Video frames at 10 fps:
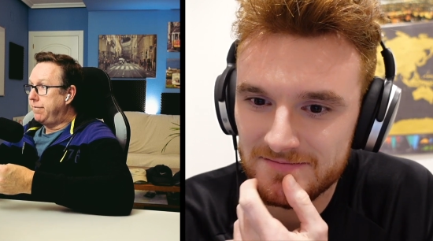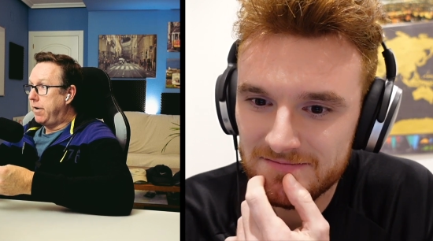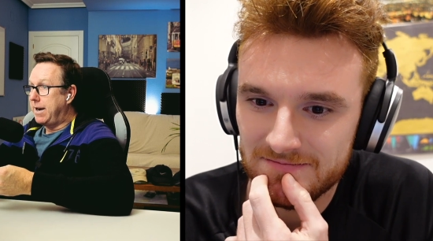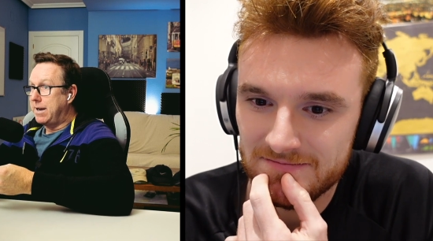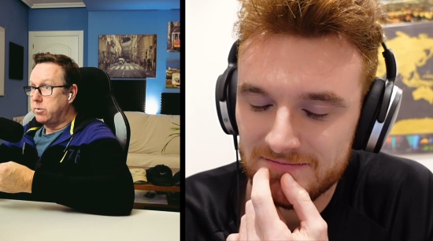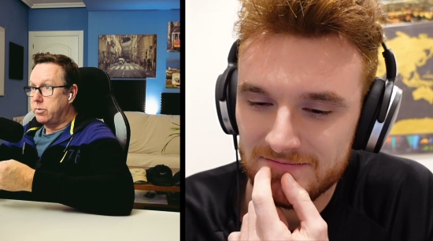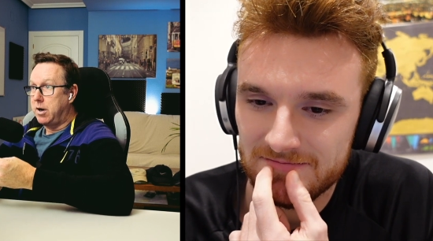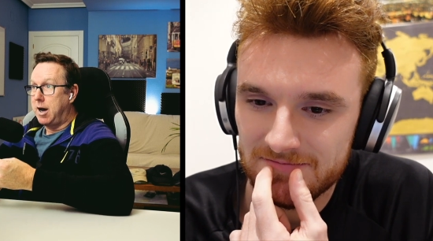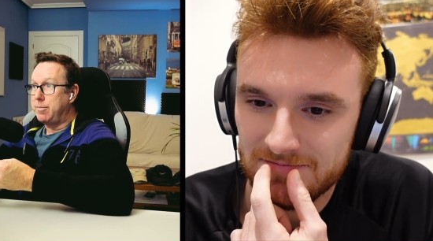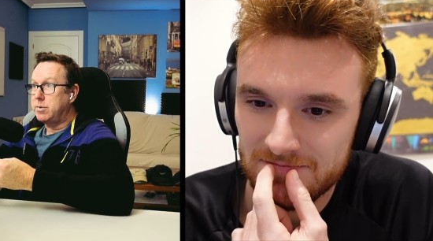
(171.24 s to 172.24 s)
Speaker 1: Financial
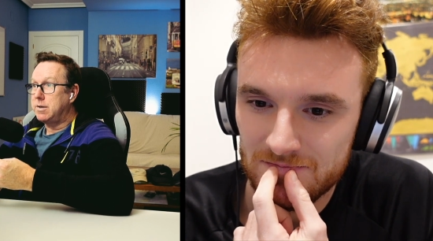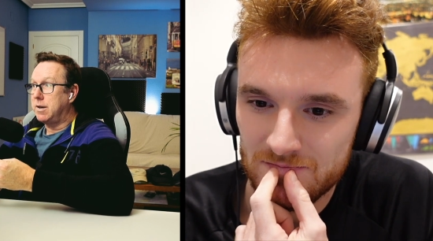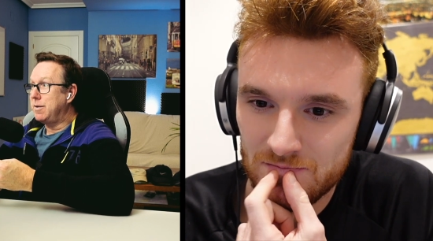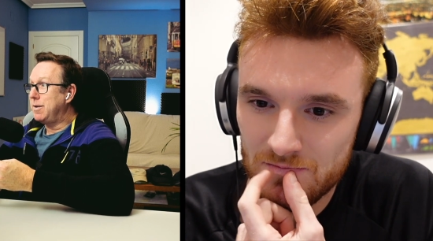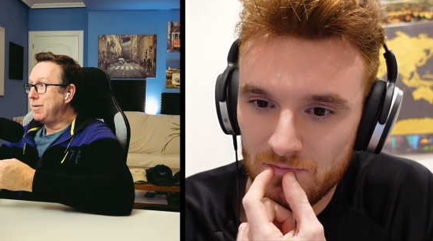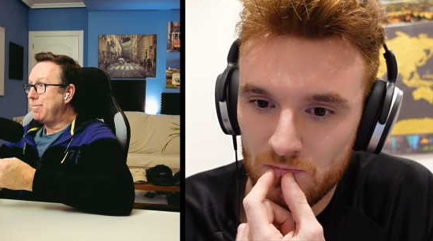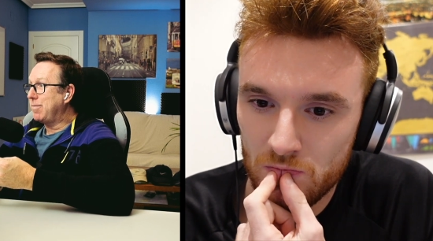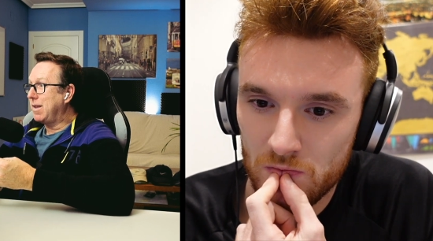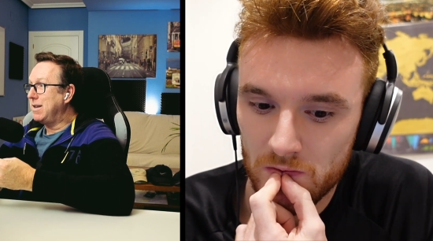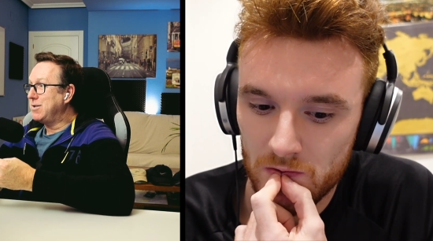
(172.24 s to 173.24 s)
Times uh,
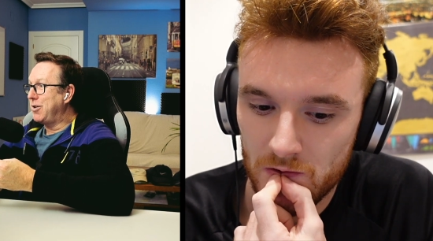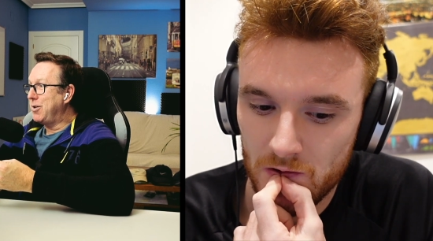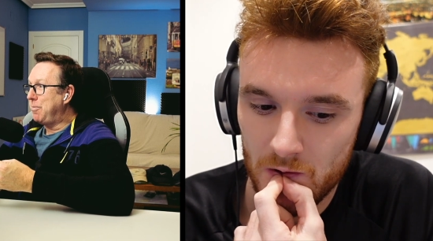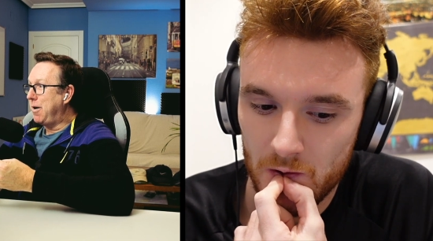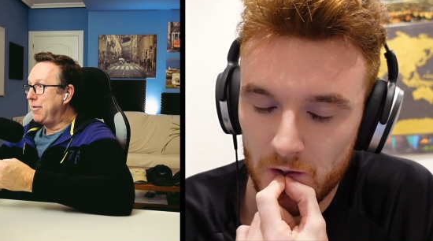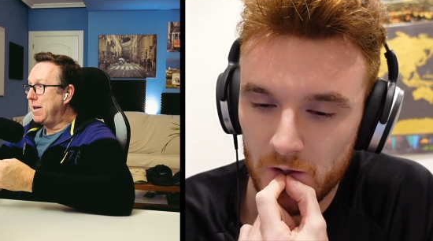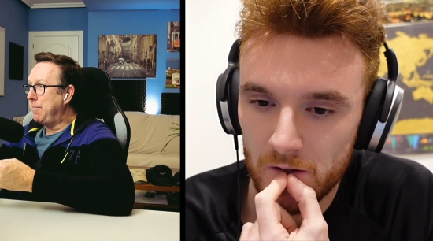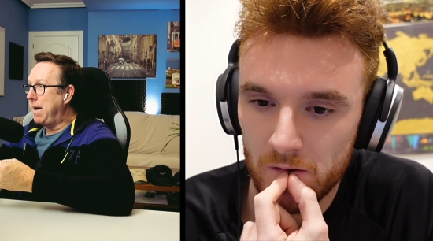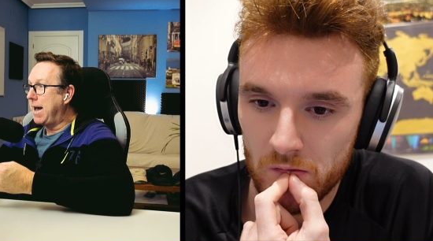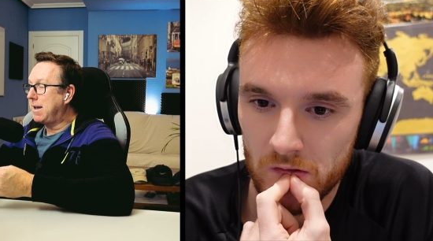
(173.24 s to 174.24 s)
is on the on
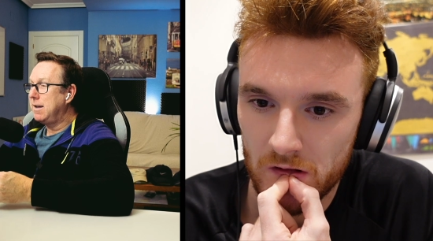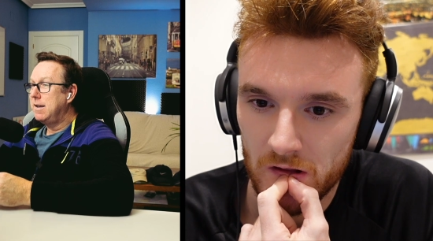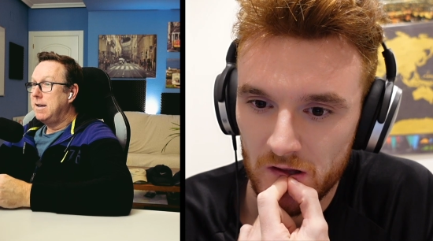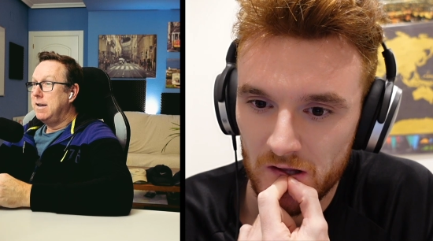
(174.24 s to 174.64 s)
their back.